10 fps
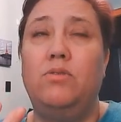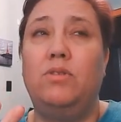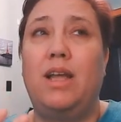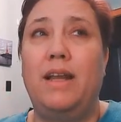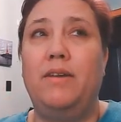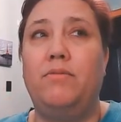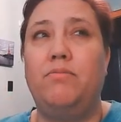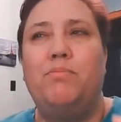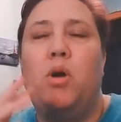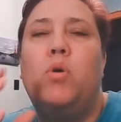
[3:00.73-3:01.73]
kind of
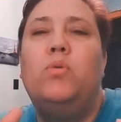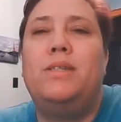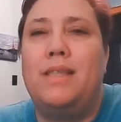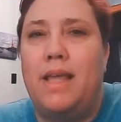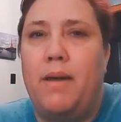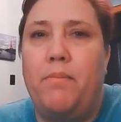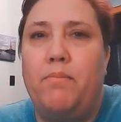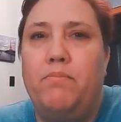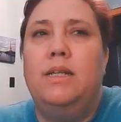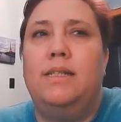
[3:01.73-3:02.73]
post
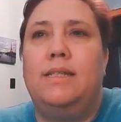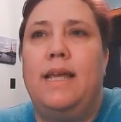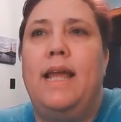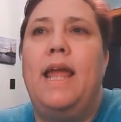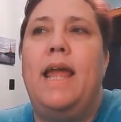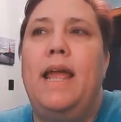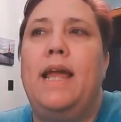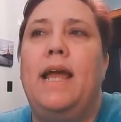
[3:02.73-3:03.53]
them to say, hey,